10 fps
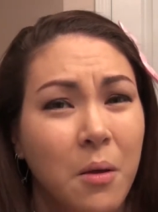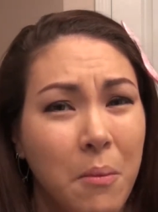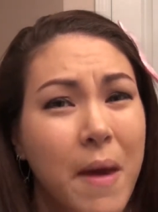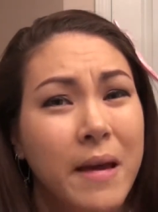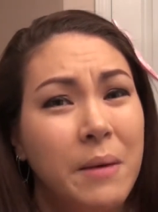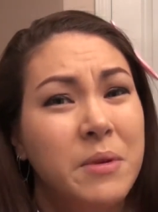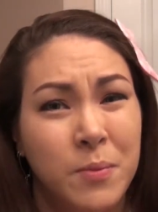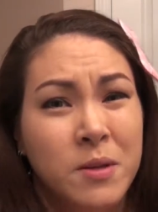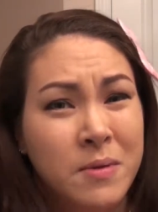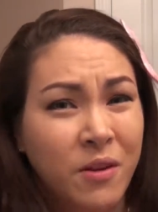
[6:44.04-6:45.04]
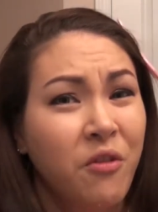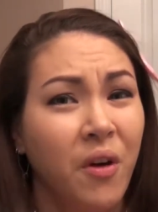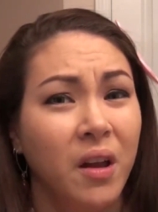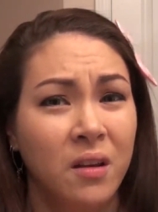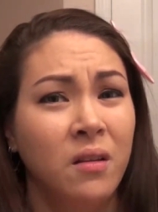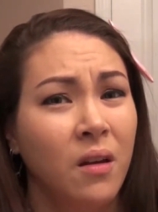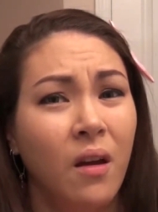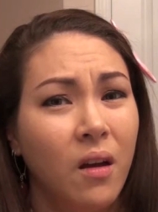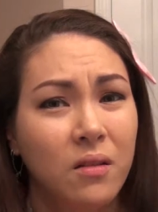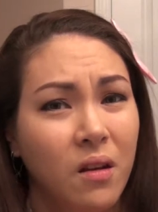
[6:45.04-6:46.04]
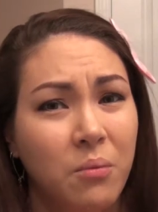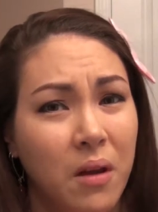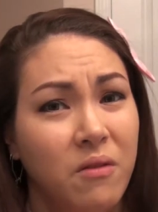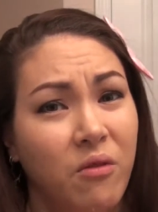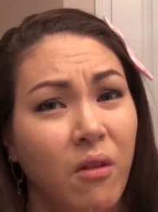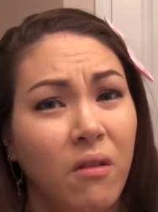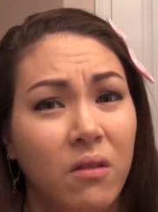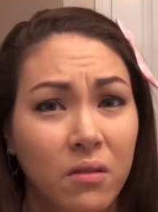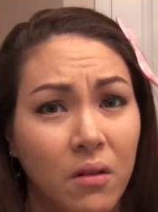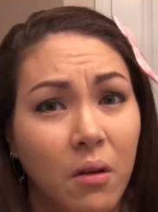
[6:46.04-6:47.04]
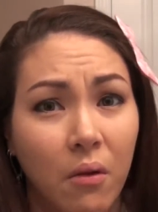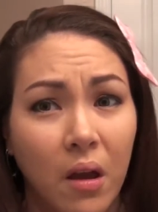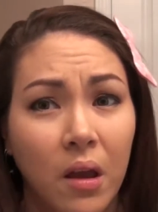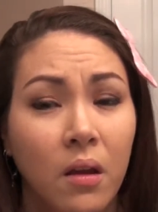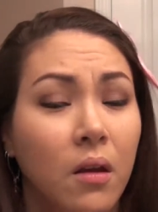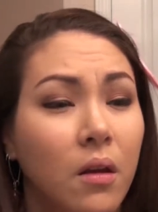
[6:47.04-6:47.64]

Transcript: Makeup is supposed to be fun, not painful, okay?